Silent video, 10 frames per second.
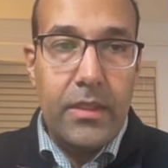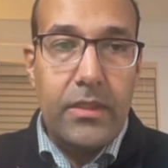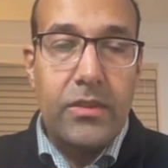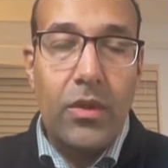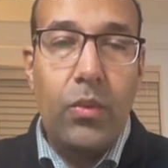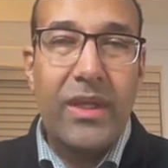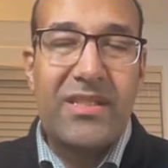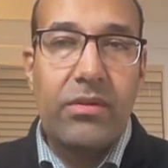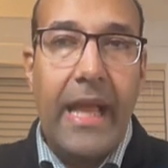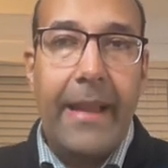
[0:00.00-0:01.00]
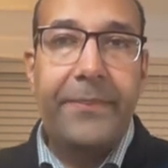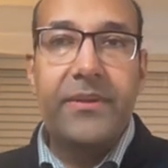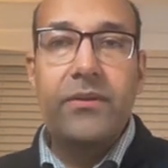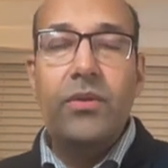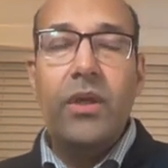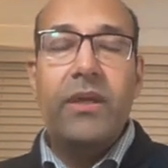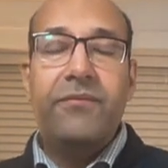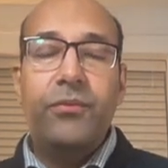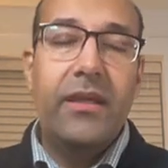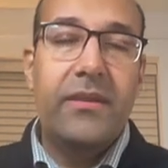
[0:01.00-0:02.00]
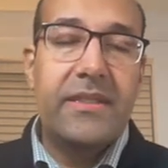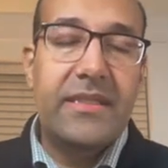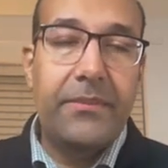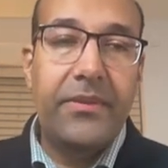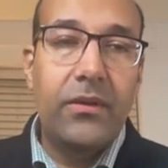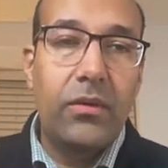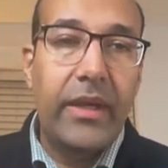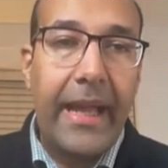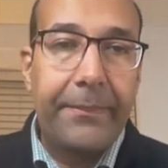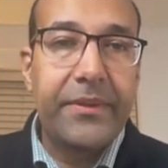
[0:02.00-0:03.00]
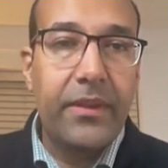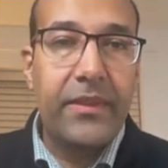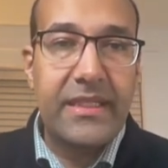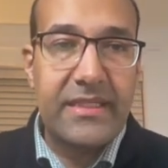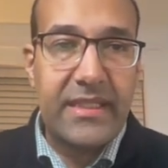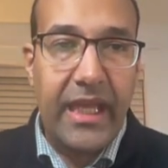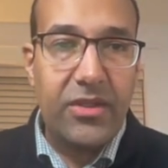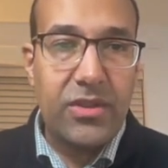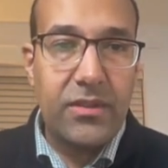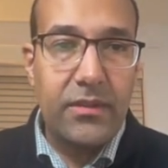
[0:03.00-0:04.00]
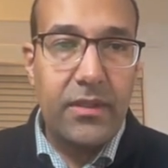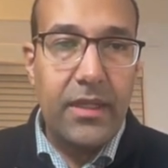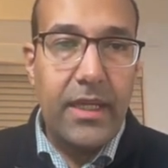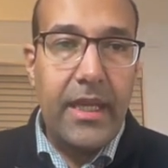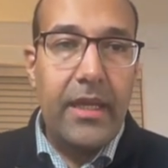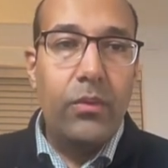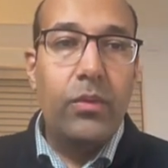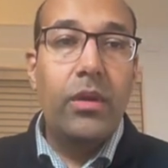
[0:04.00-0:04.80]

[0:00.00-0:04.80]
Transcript: So what will happen if there is something wrong happen in that stage? We